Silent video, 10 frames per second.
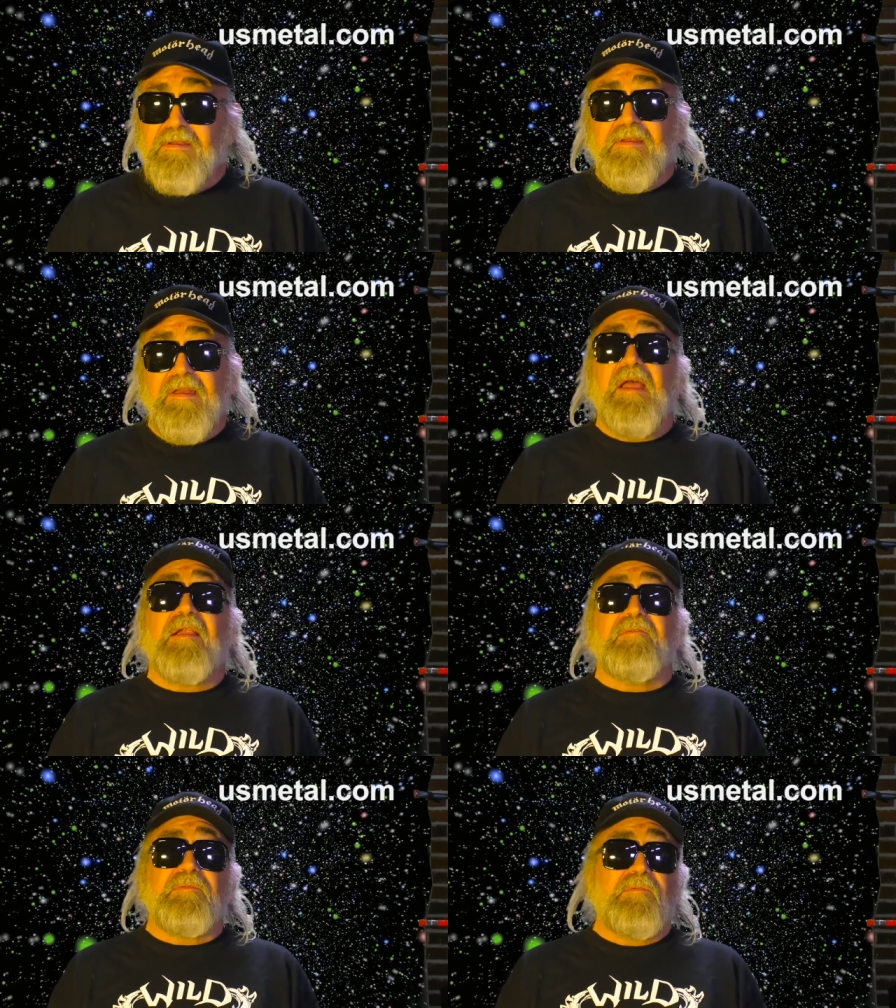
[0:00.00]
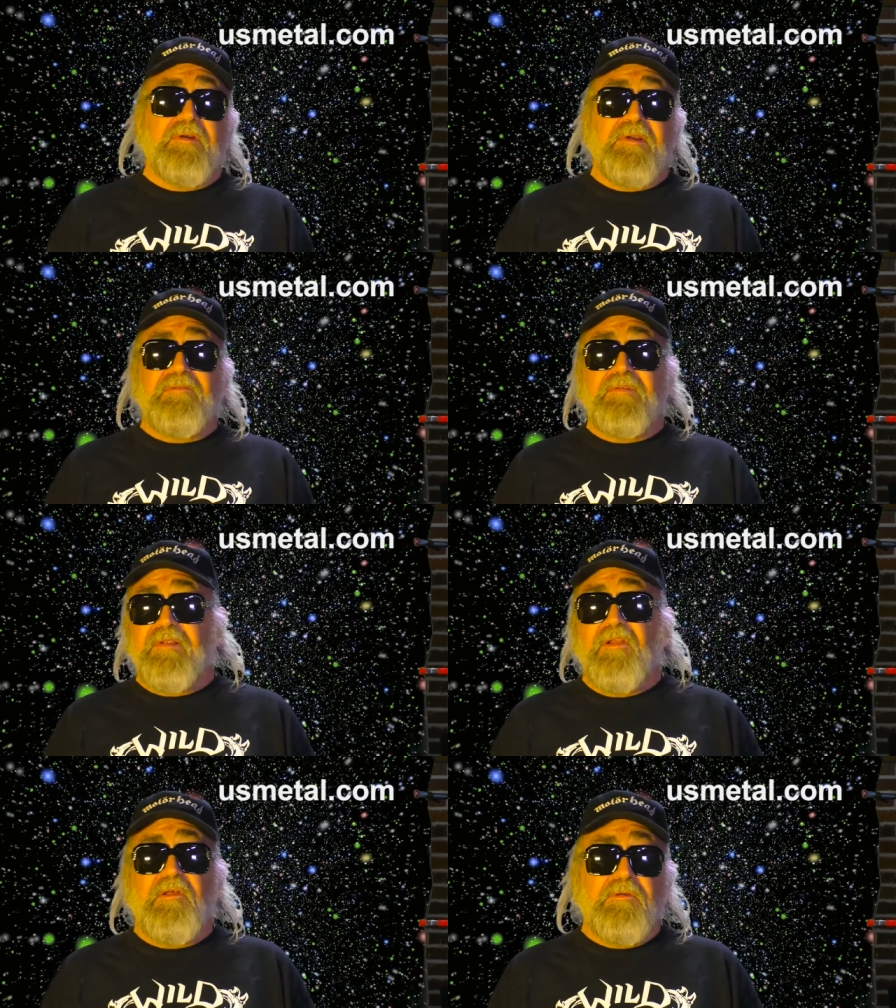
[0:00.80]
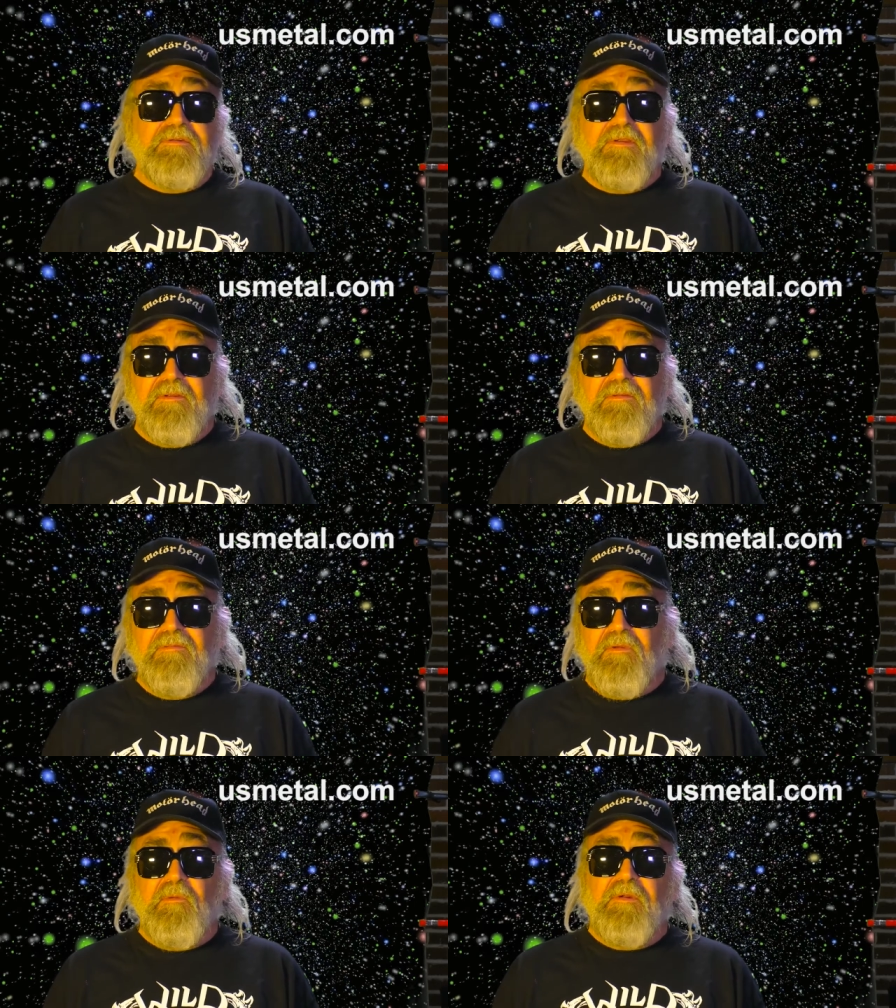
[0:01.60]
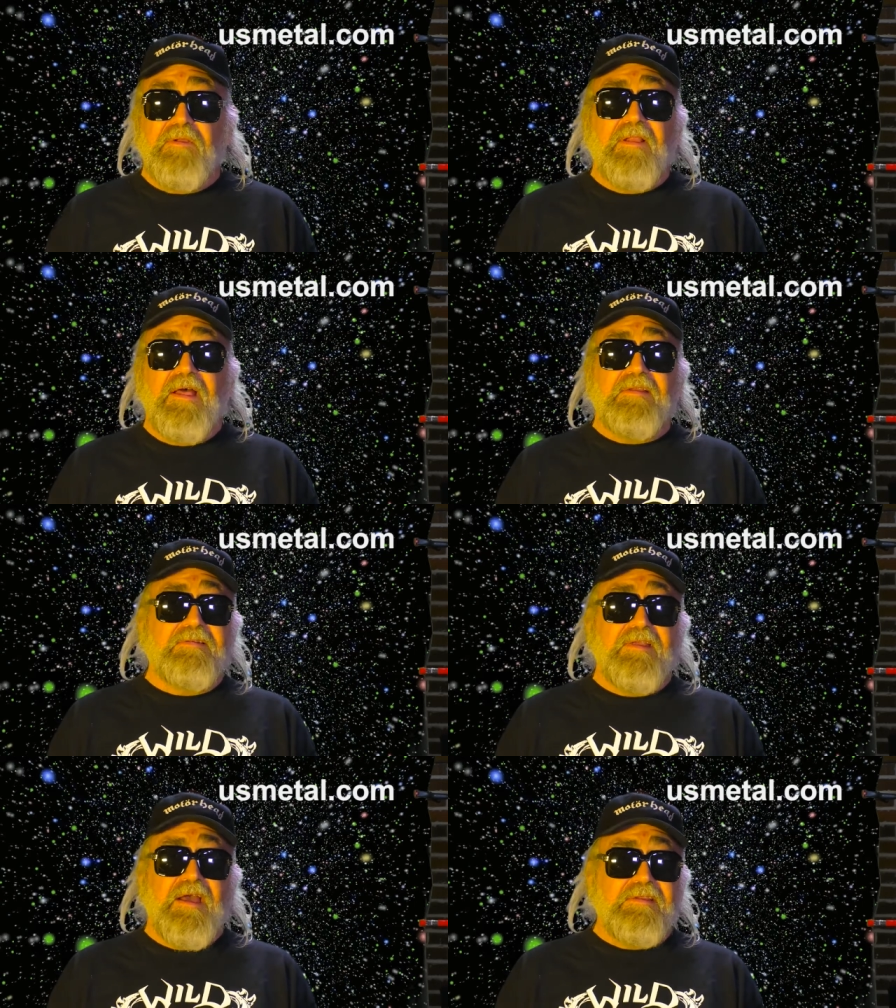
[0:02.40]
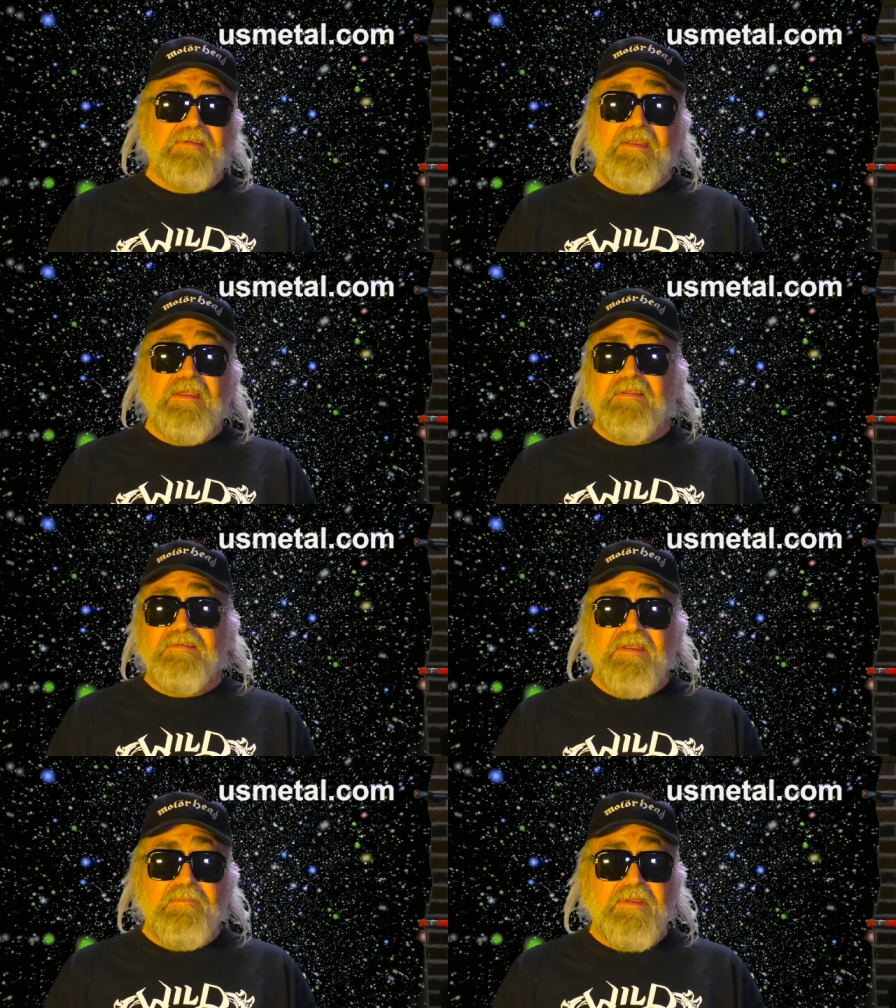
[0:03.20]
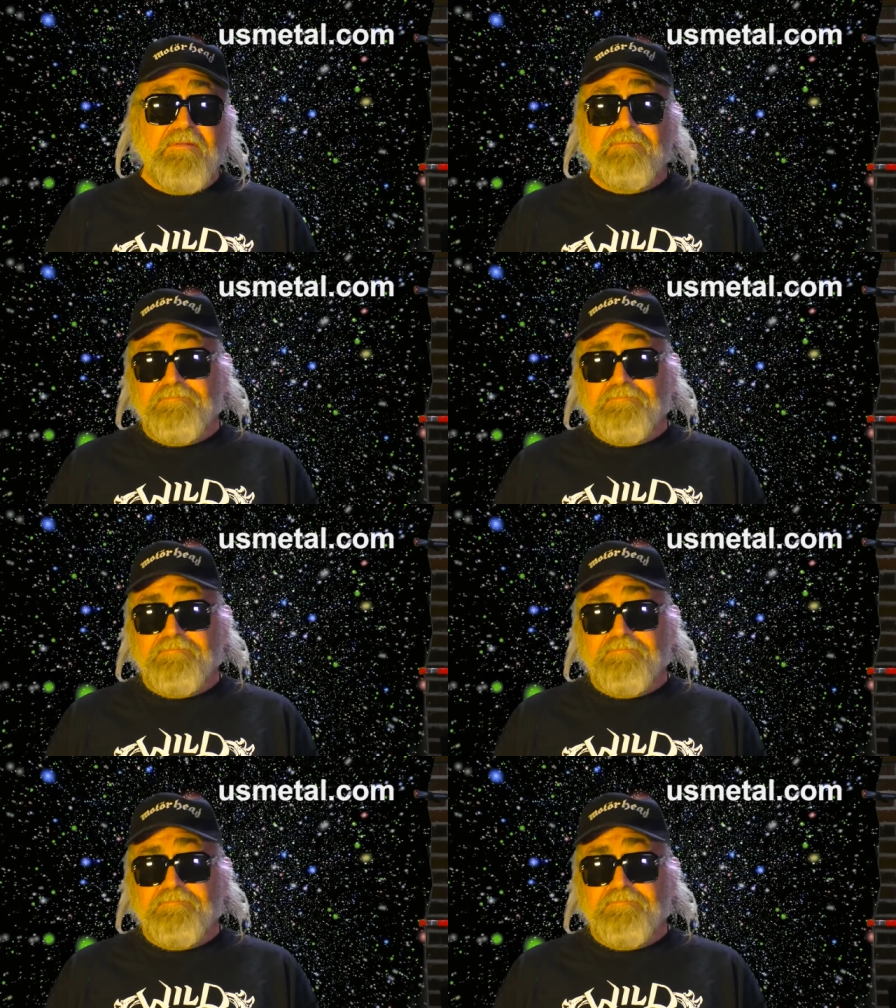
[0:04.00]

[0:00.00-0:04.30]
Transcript: none of them were even close to the world-class guys that he could send me.